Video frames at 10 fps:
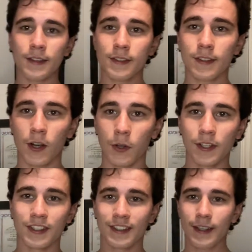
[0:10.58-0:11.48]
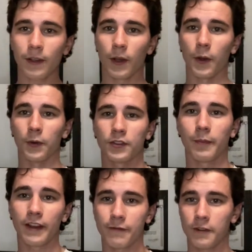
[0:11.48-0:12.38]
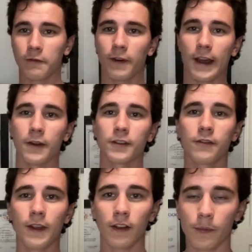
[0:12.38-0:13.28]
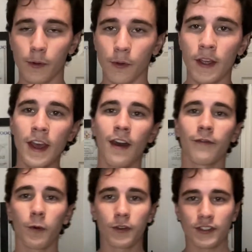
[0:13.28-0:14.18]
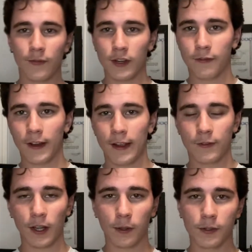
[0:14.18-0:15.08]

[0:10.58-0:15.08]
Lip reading: is called a Steel Hose by FitFighter. It's available for $75